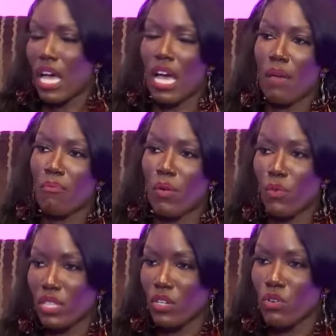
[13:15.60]
Uh,
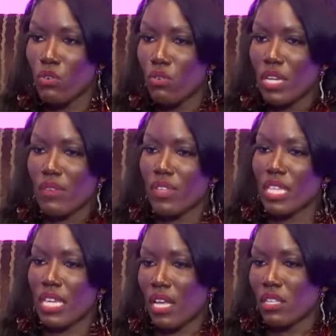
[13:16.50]
but with the coup and
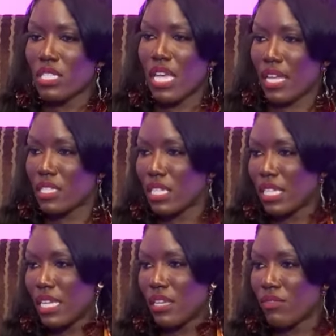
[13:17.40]
everything else, they had to
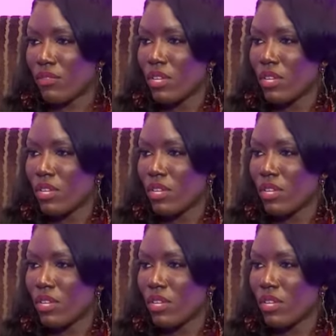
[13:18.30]
leave.